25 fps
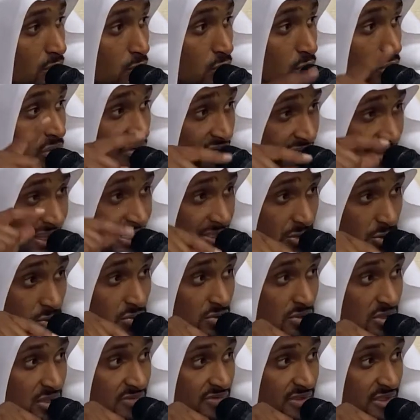With that
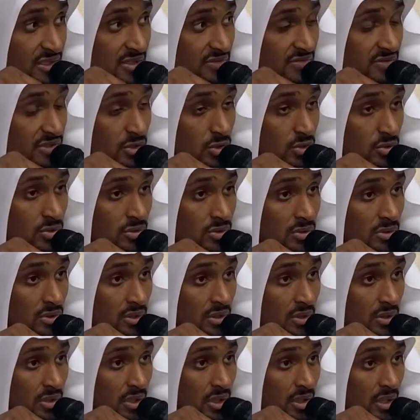sort of
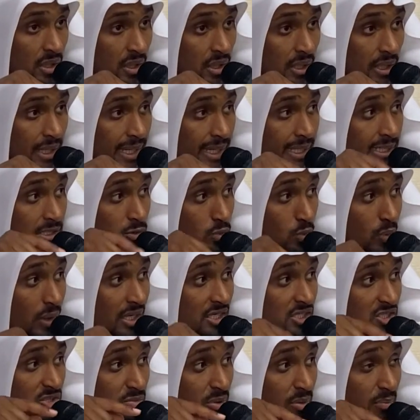individual, it's
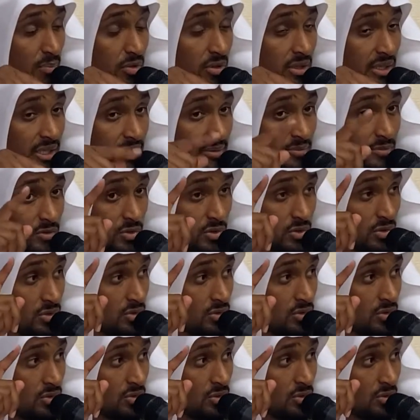wajib upon him
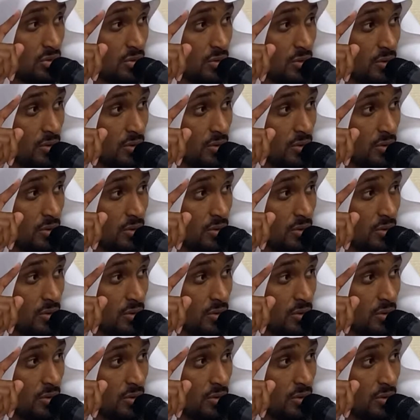to